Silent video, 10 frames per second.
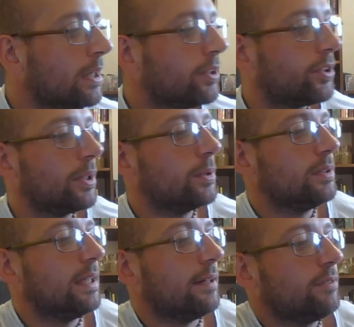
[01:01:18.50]
So
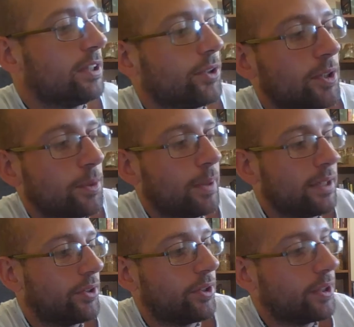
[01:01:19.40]
yeah, this order
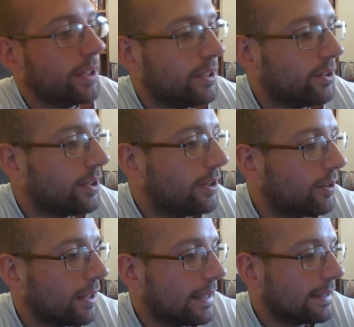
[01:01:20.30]
passes on in
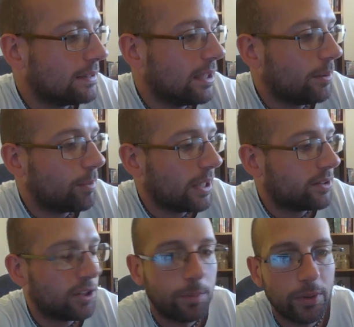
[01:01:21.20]
secret, and they
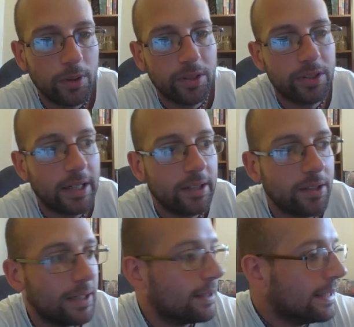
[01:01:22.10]
practice pure science.
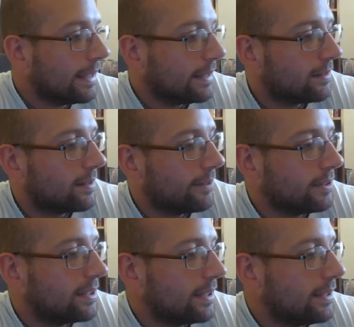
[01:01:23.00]
Now, in
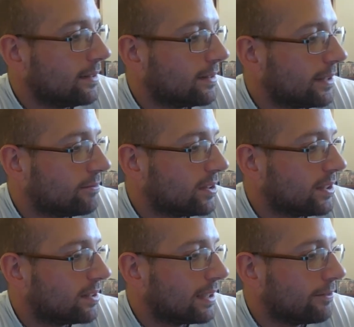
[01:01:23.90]

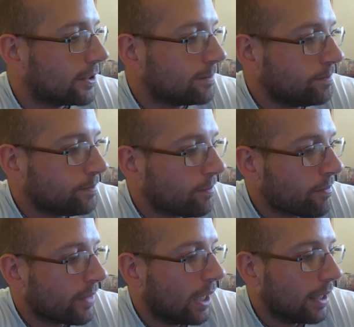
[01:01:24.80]
1777,
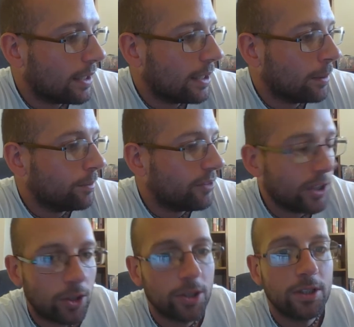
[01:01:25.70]
the
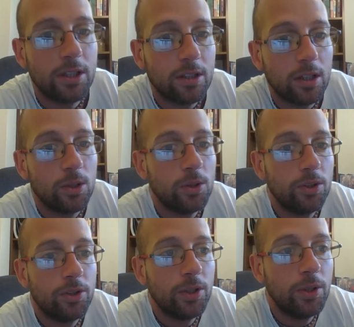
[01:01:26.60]
order
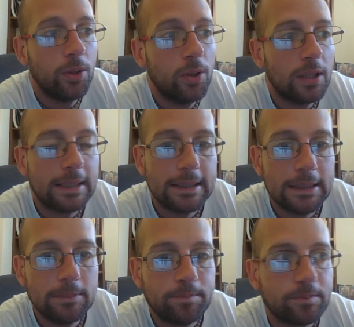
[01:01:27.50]
goes to,
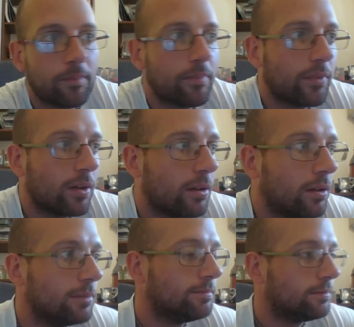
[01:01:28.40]

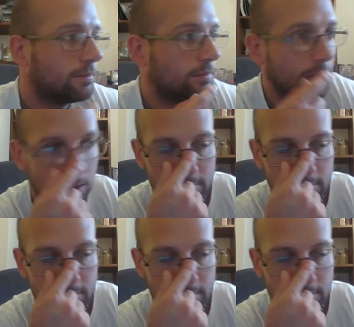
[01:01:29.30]
I